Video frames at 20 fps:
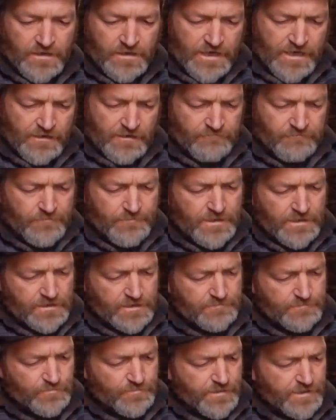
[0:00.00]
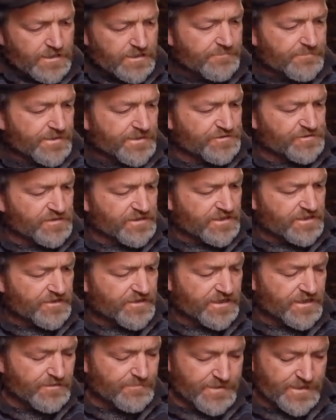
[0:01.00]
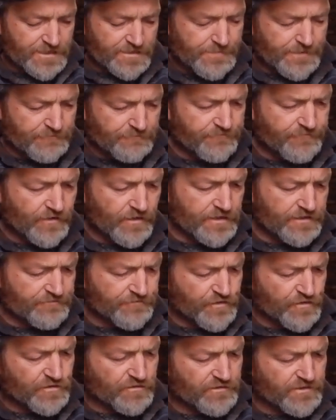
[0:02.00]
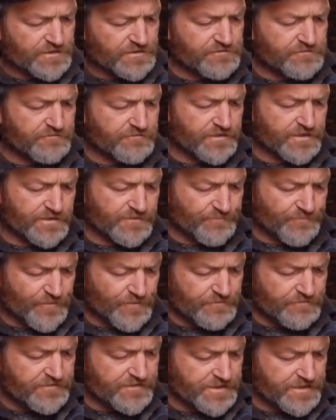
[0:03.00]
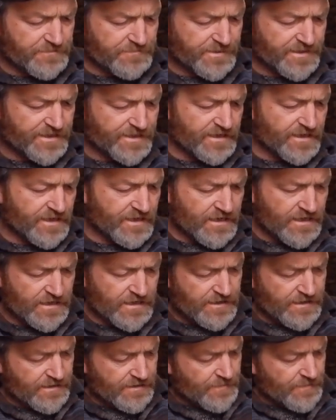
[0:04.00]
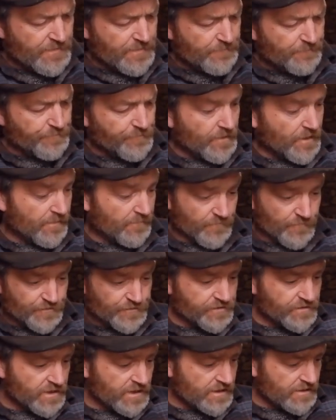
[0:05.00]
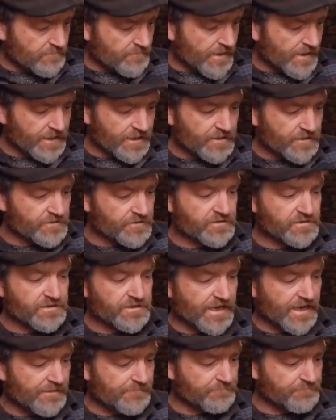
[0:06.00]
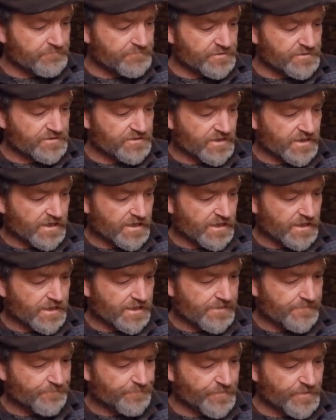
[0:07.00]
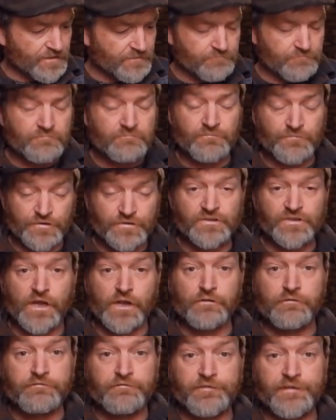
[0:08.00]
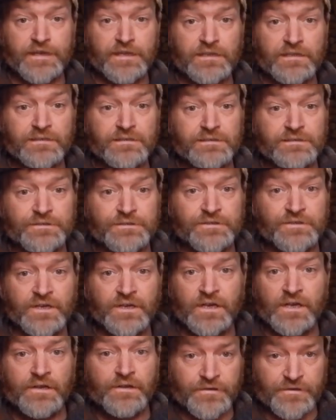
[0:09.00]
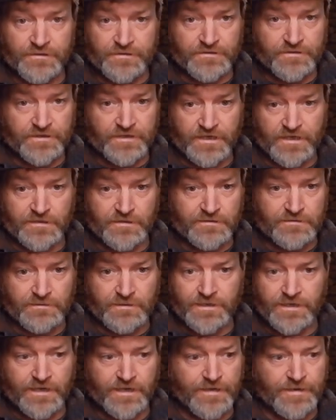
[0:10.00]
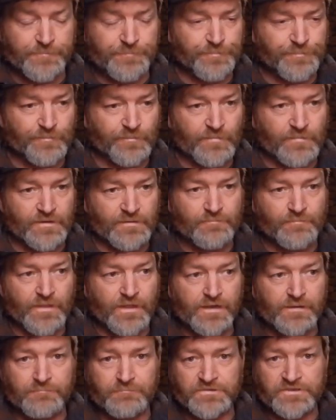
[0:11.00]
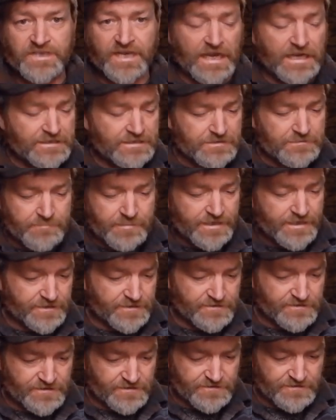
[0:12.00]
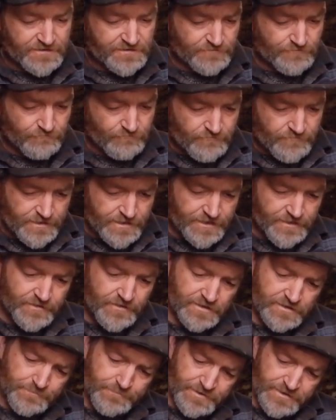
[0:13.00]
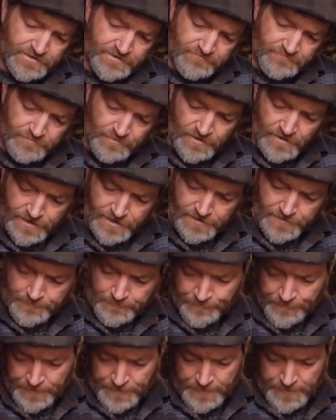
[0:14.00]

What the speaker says: Yeah, remarkable pipe actually. I think I paid about €5 for it off eBay. And there's no maker's stamps, there's no fills, there's no sand pits. It's a really nice piece of briar.